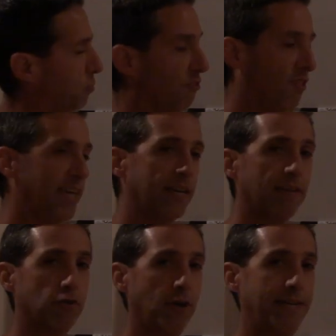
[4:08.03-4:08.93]
We're thinking
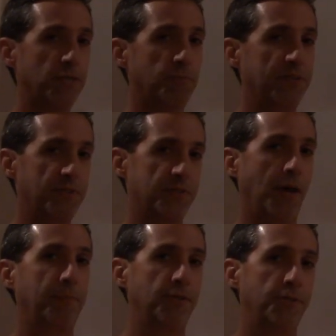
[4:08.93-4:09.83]
of trying to split this
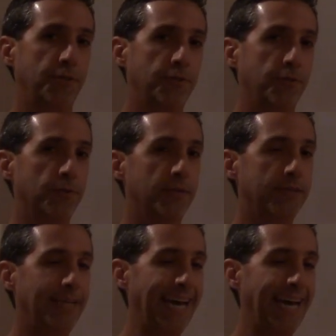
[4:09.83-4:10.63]
up into